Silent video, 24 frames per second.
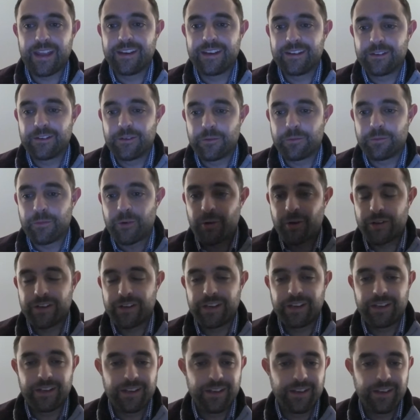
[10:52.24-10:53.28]
And good
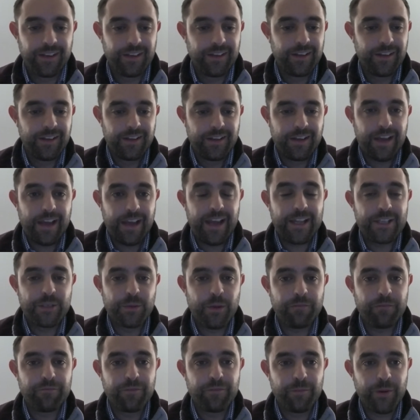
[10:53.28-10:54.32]
morning
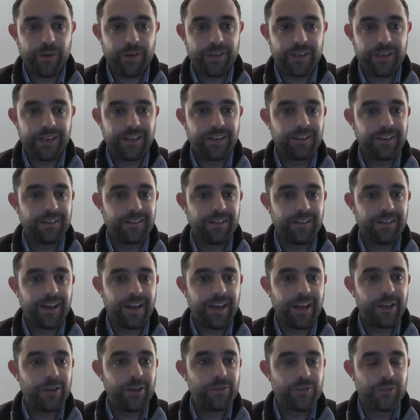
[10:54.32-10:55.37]
to everybody
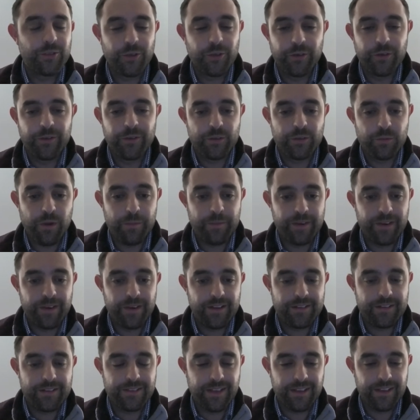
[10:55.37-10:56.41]
who's joined this
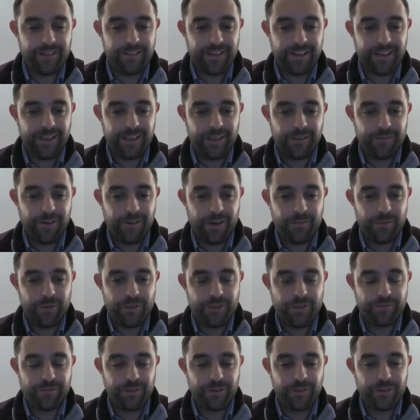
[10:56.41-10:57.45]
webinar today. Thank you very
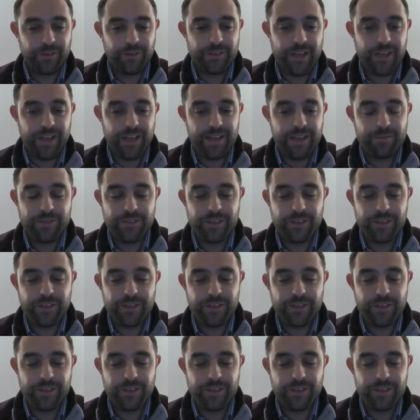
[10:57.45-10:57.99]
much for your time.